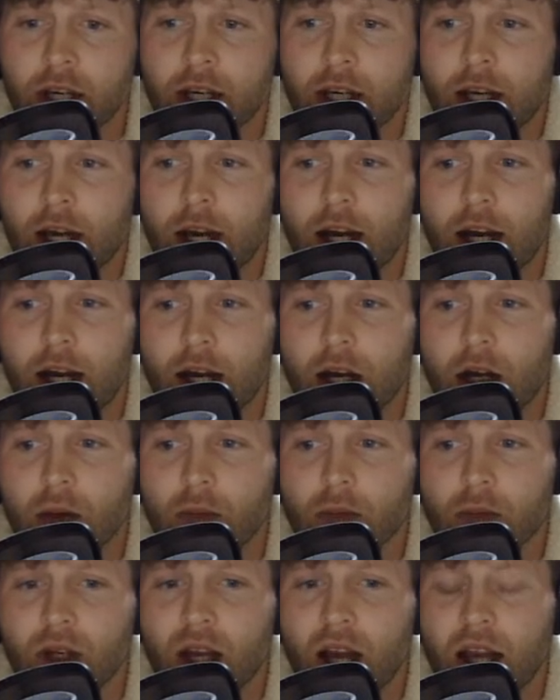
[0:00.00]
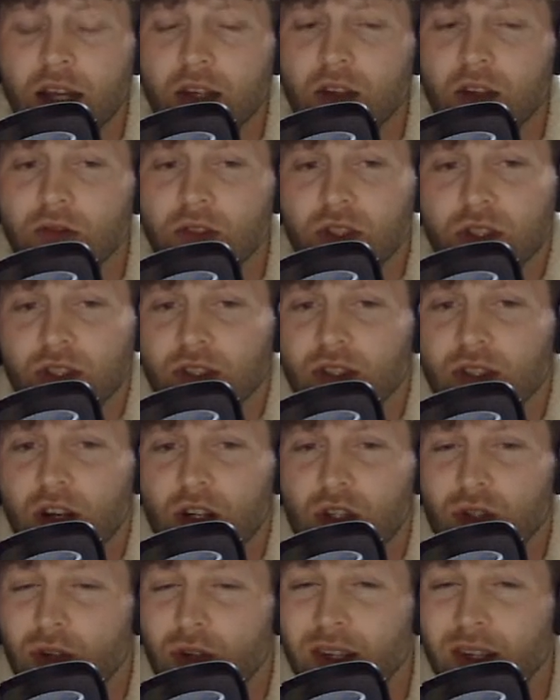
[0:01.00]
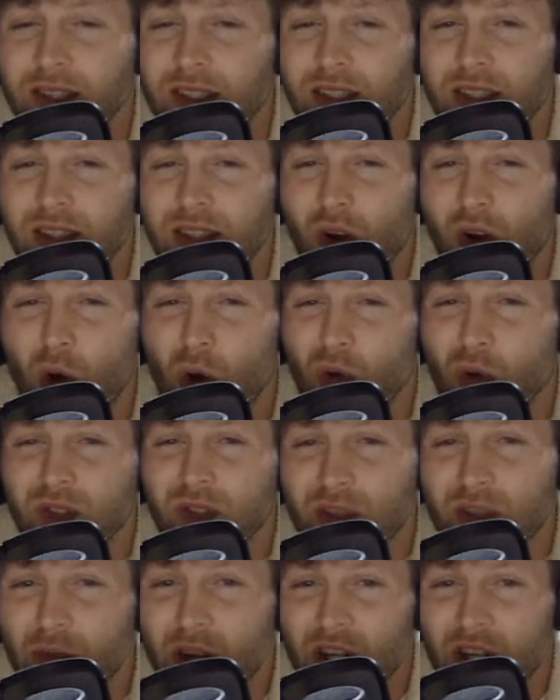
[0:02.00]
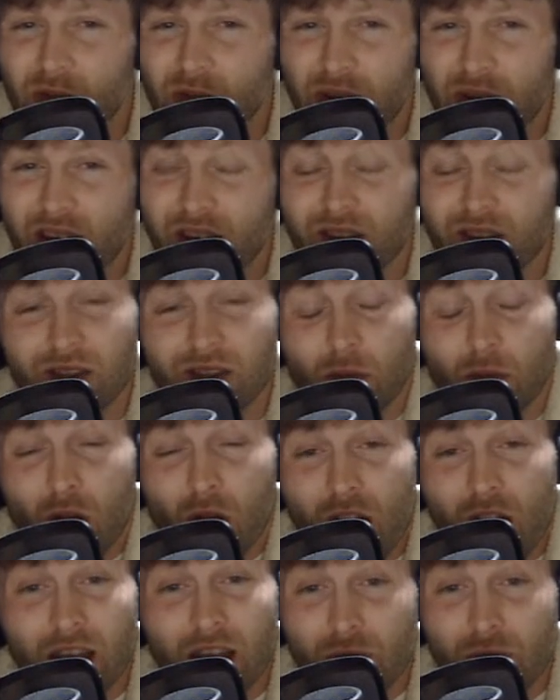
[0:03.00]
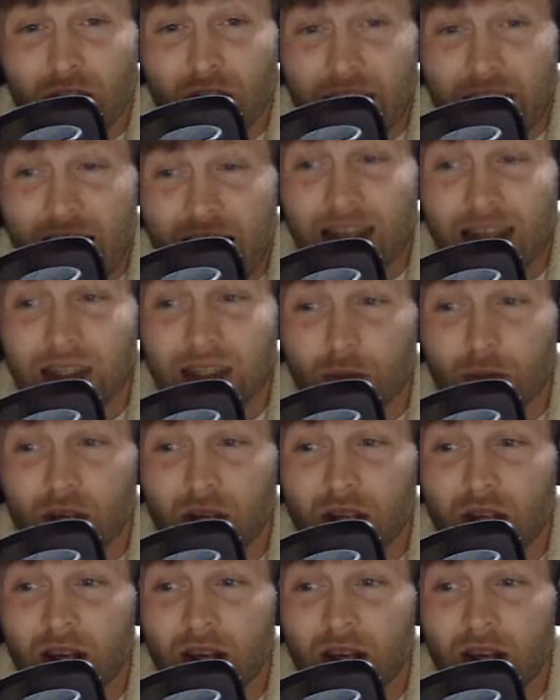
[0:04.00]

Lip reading: kind of just not trusting the holes as much because the blocking really hasn't been